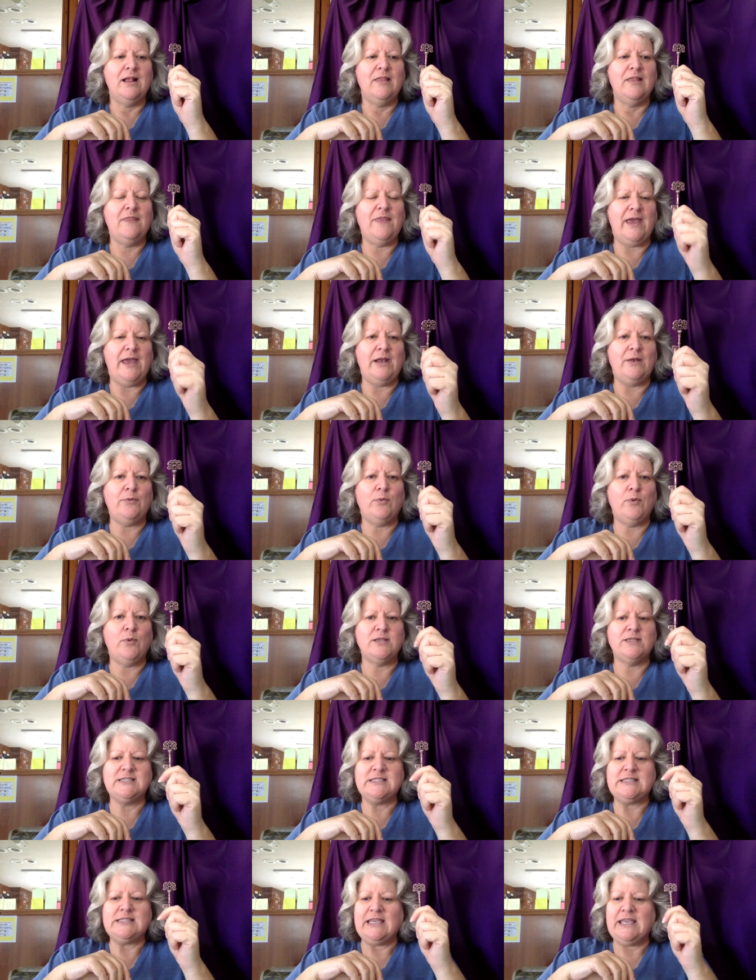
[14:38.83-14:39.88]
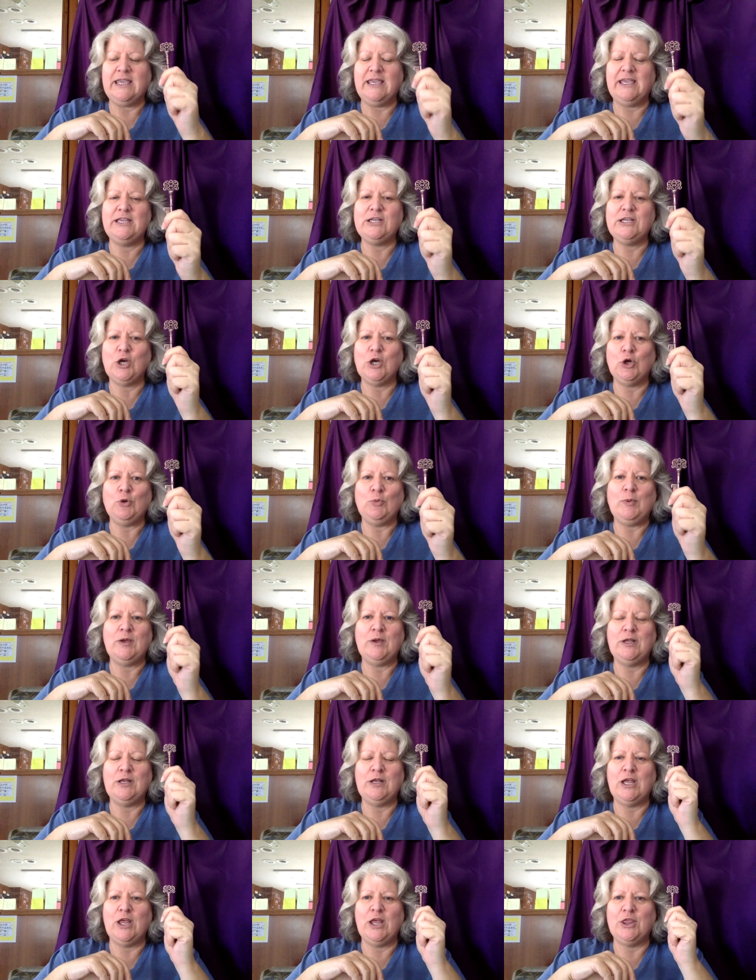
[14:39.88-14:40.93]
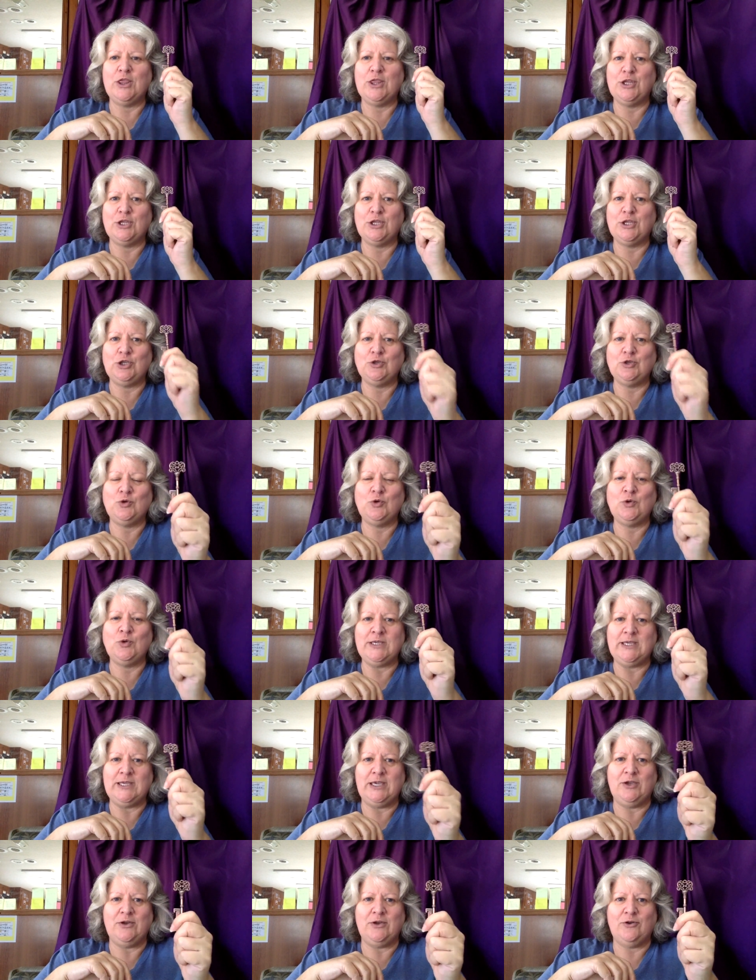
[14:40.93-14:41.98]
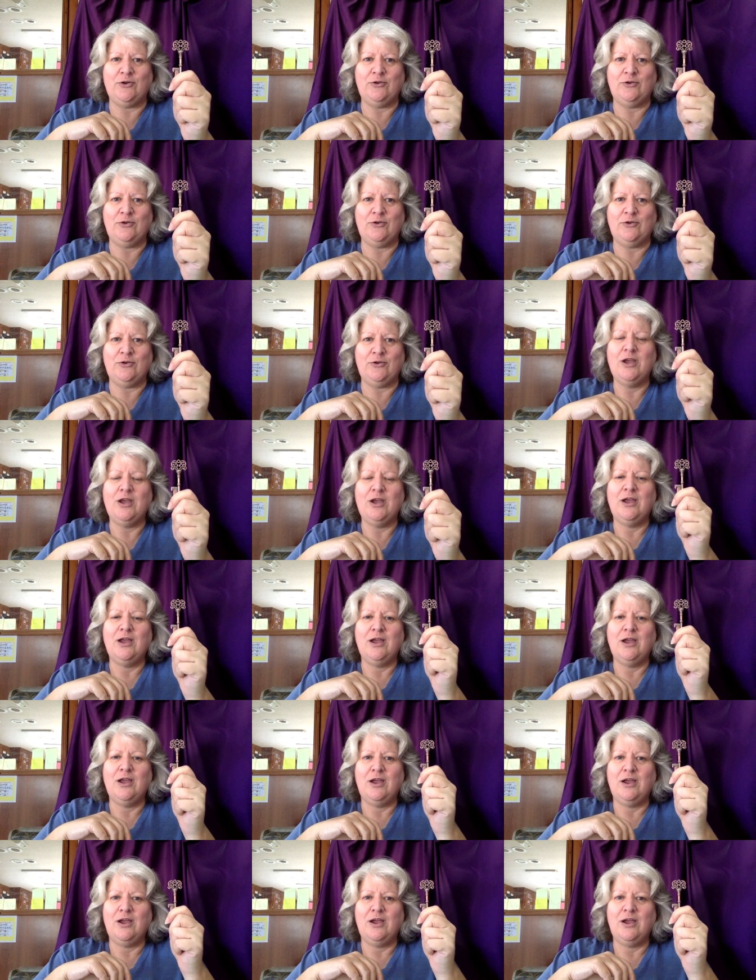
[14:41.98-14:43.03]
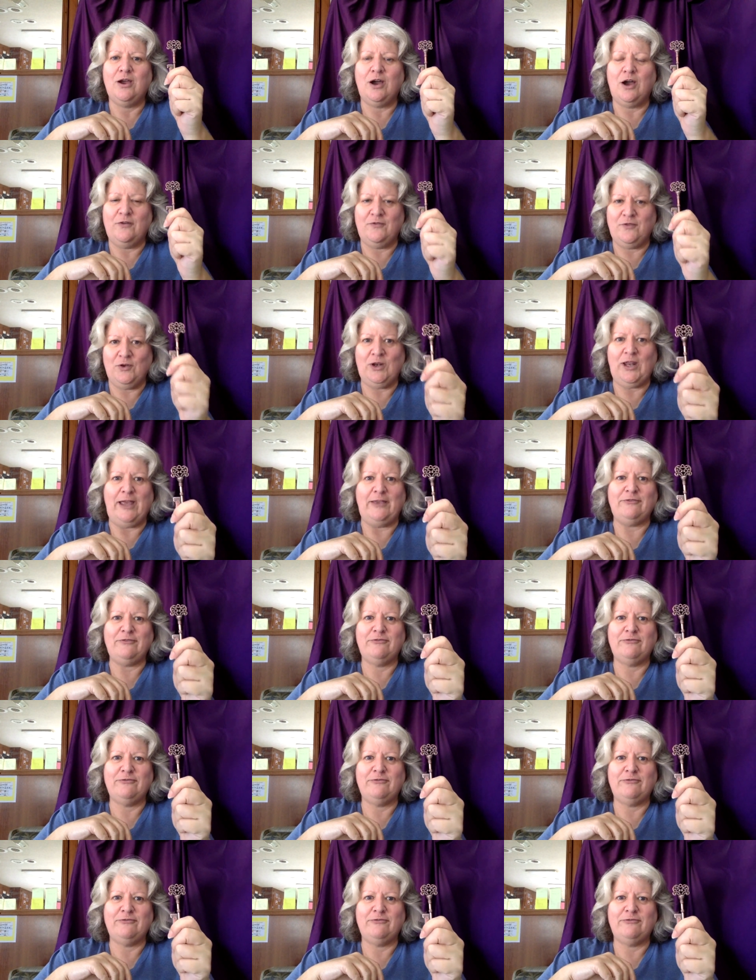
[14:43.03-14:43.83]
that was the key to open the new year of your life?